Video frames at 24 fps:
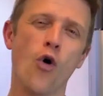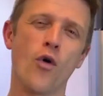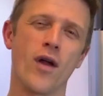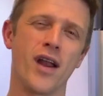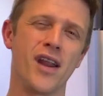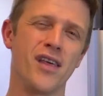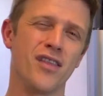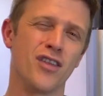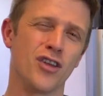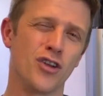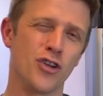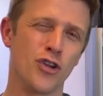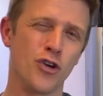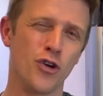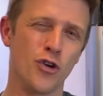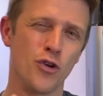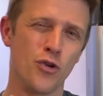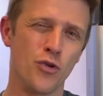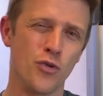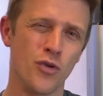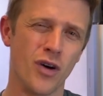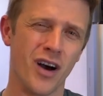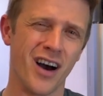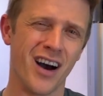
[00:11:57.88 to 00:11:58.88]
any of the
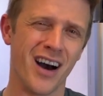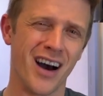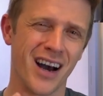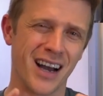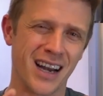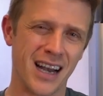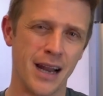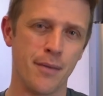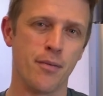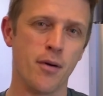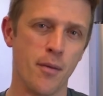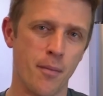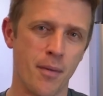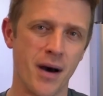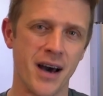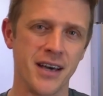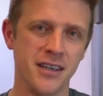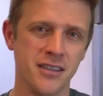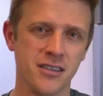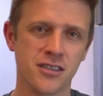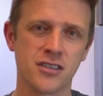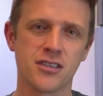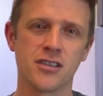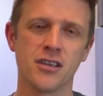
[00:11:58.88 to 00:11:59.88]
new
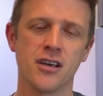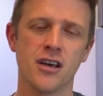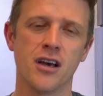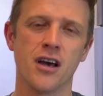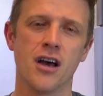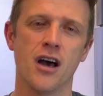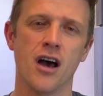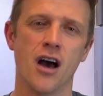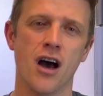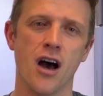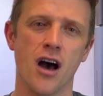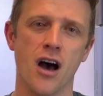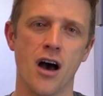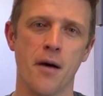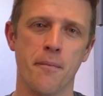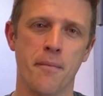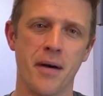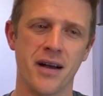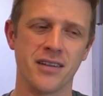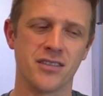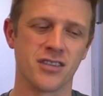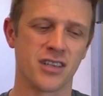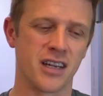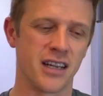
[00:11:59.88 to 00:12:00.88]
clipper-based
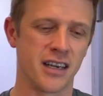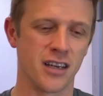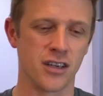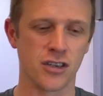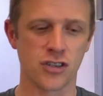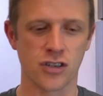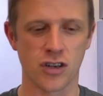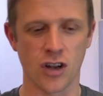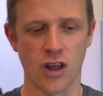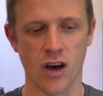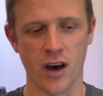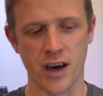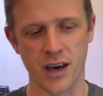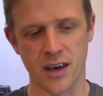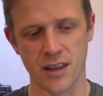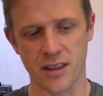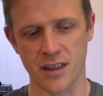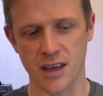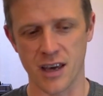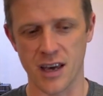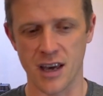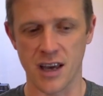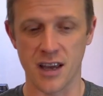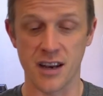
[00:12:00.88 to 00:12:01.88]
bed slingers like
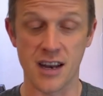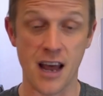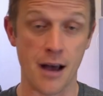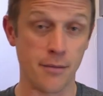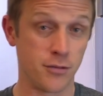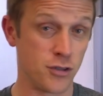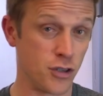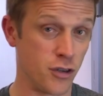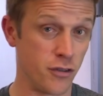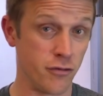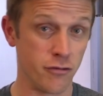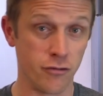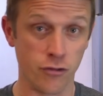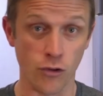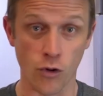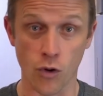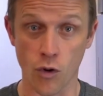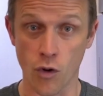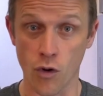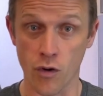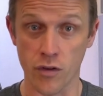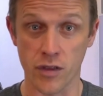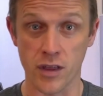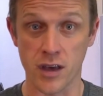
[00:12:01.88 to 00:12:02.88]
the Neptune
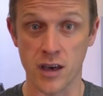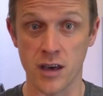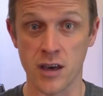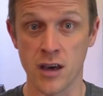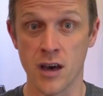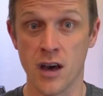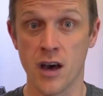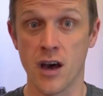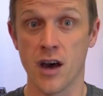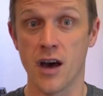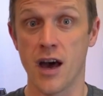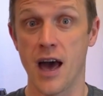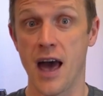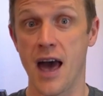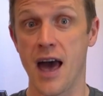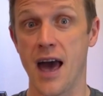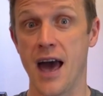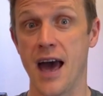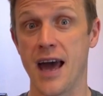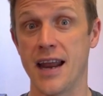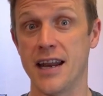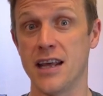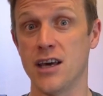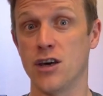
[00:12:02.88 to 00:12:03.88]
4 or the
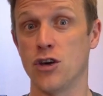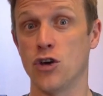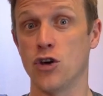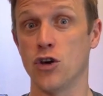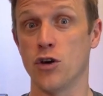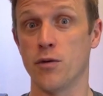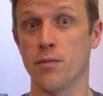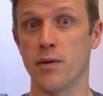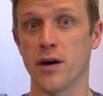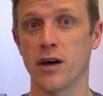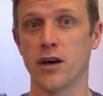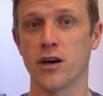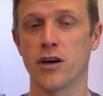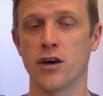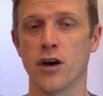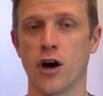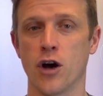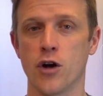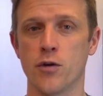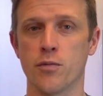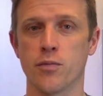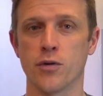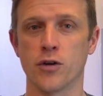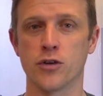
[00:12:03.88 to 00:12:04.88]
Anycubic
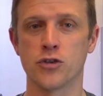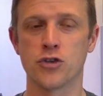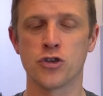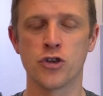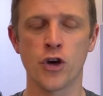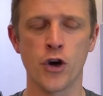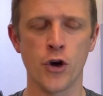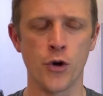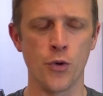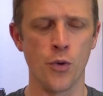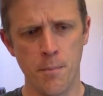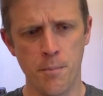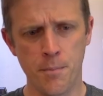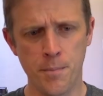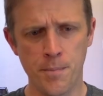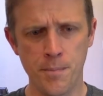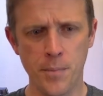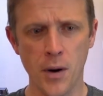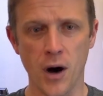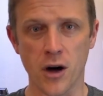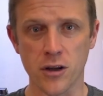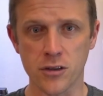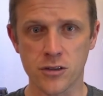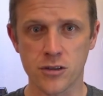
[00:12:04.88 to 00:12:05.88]
Cobra 2.
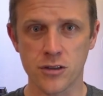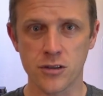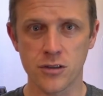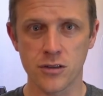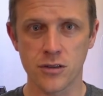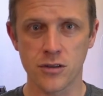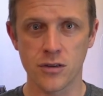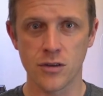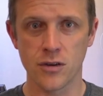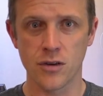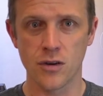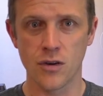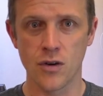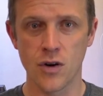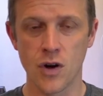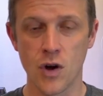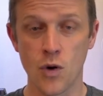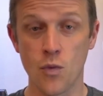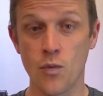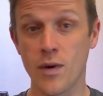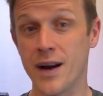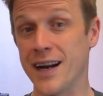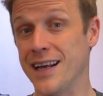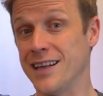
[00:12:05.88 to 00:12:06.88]
But
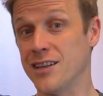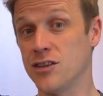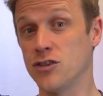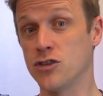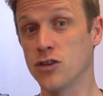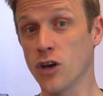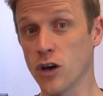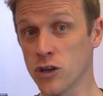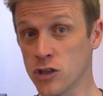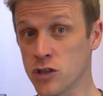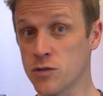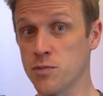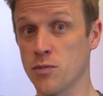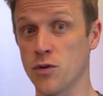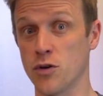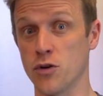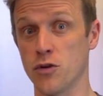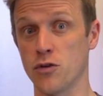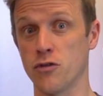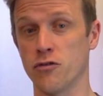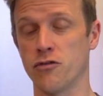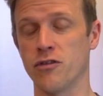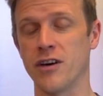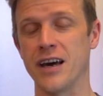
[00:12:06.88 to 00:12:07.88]
when it does
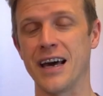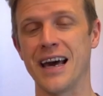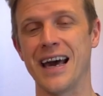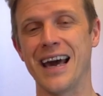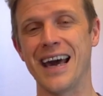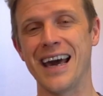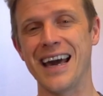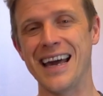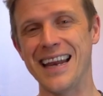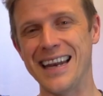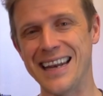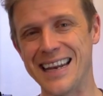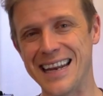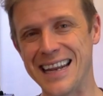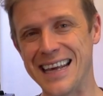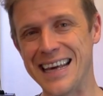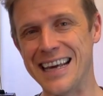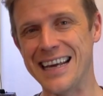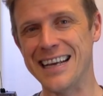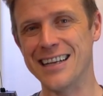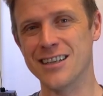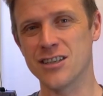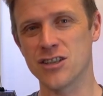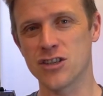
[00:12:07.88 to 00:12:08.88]
move, it
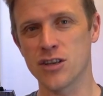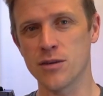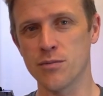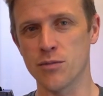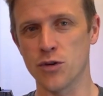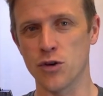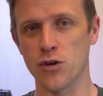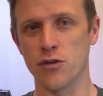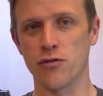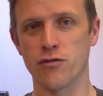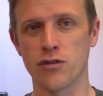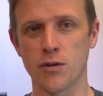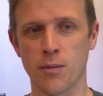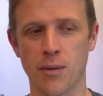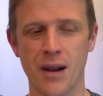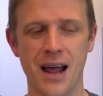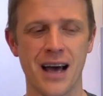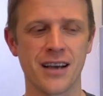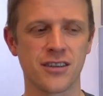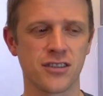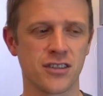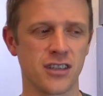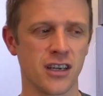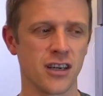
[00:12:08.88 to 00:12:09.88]
needs to move the
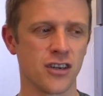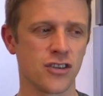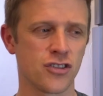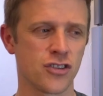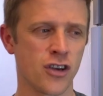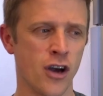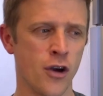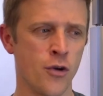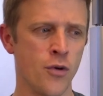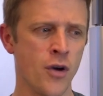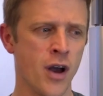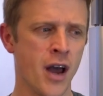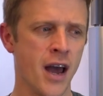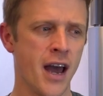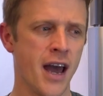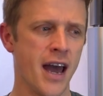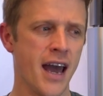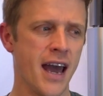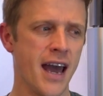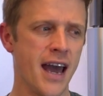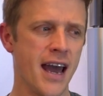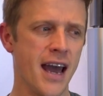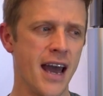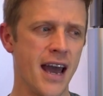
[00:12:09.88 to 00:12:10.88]
plastic. So
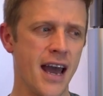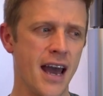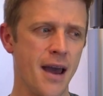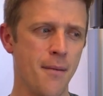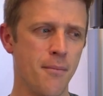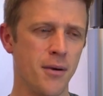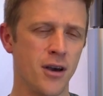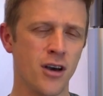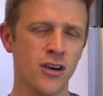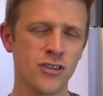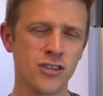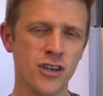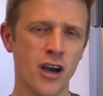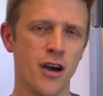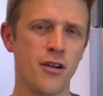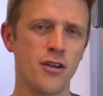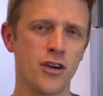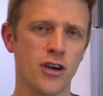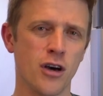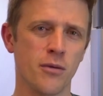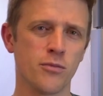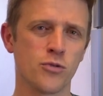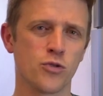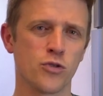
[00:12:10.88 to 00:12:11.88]
because it only
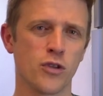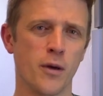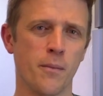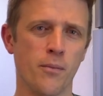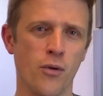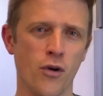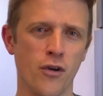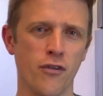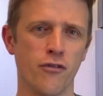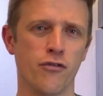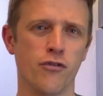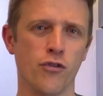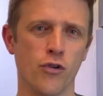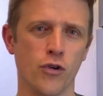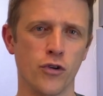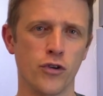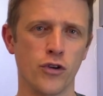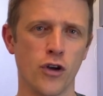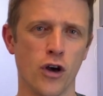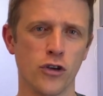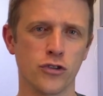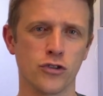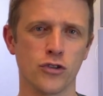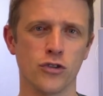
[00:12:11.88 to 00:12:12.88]
comes with a 0.4
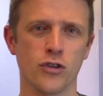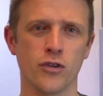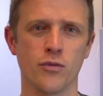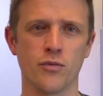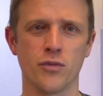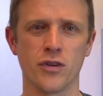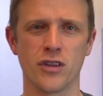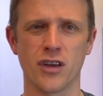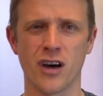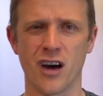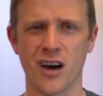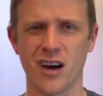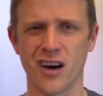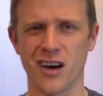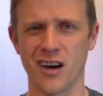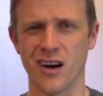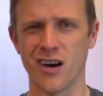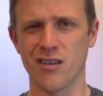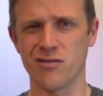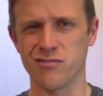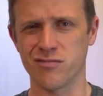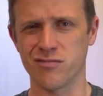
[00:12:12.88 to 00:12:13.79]
nozzle and with a